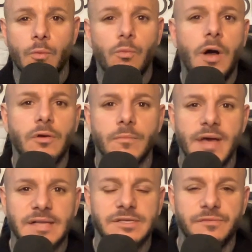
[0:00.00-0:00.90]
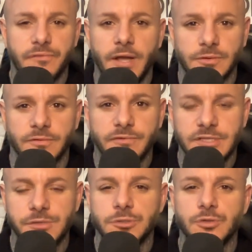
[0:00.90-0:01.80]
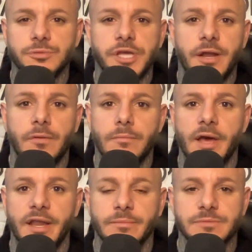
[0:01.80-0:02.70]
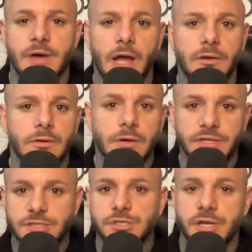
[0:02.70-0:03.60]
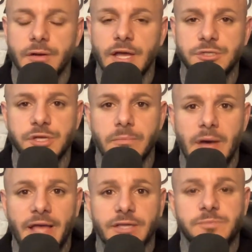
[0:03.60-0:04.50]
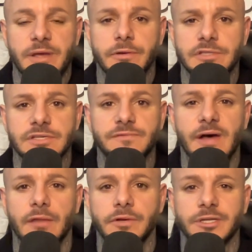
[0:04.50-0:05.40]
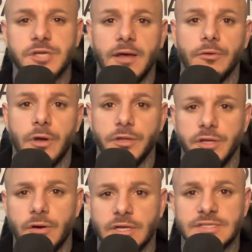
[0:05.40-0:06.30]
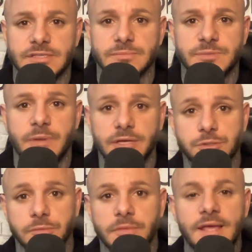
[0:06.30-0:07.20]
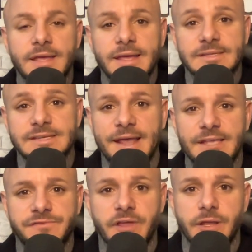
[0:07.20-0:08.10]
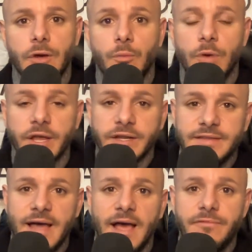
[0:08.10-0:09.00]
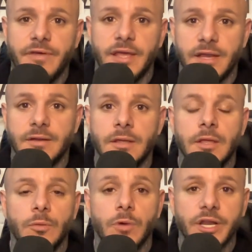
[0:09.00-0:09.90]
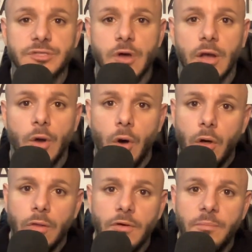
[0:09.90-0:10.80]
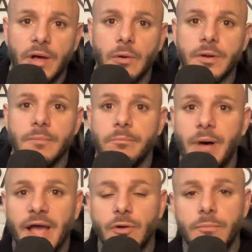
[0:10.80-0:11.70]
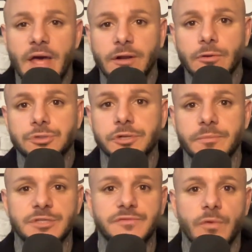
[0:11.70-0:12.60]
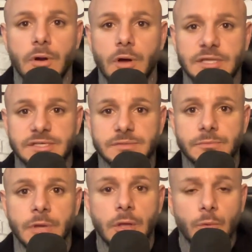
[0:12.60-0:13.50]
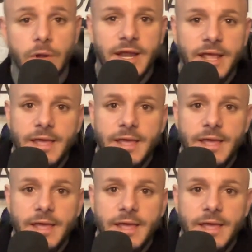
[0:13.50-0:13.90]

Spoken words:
Welcome back to the Franco and Friends YouTube channel. My name is Mark. On this channel, I share my experiences fathering a child on the autism spectrum. In today's video, we're going to dive in. We're going to talk all about biomedical treatments for autism. We're going to